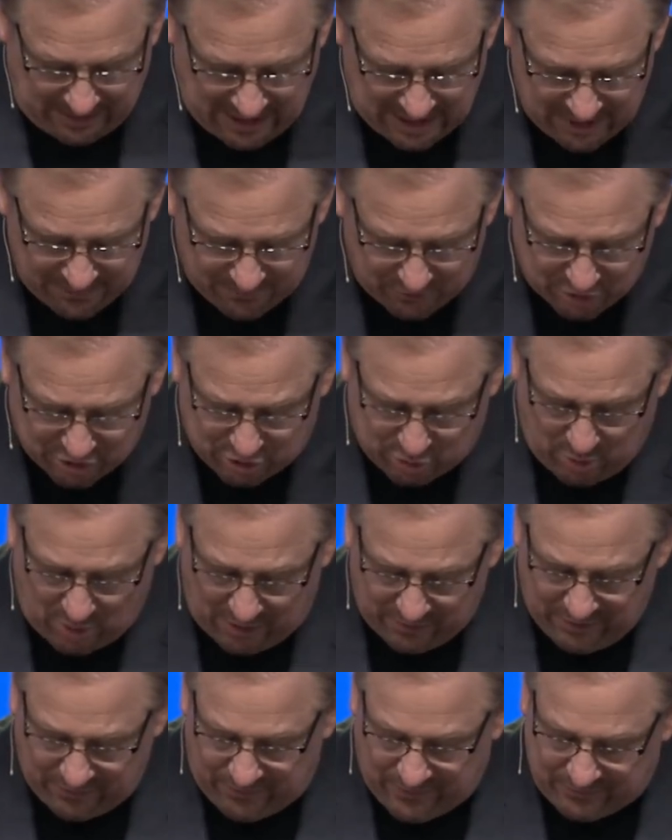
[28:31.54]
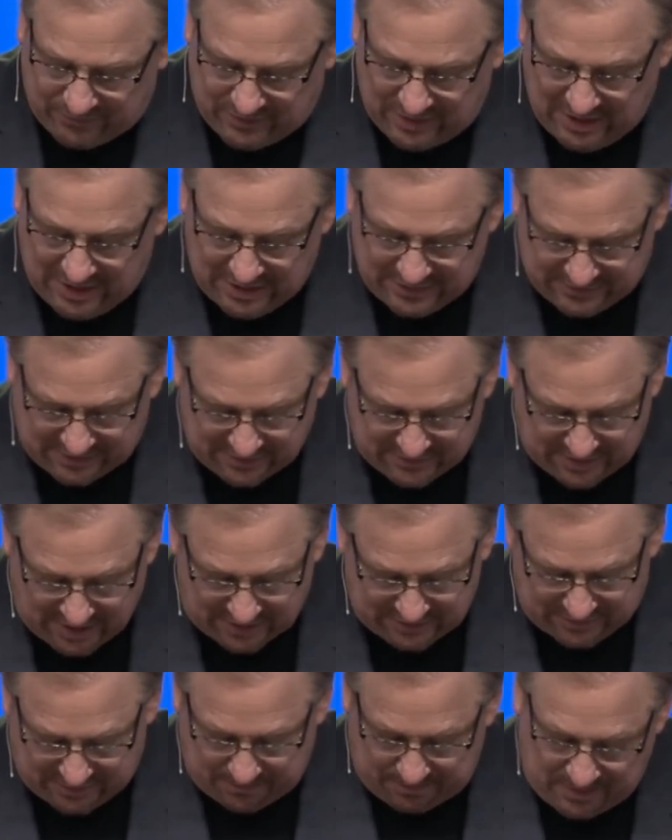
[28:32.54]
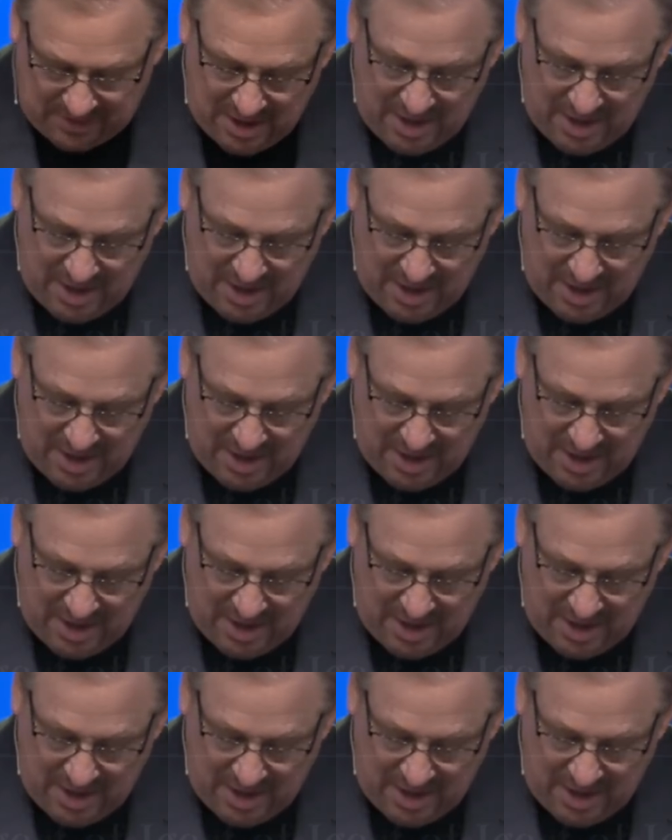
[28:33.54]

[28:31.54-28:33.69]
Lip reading: And in verse 12 to 15, it says this.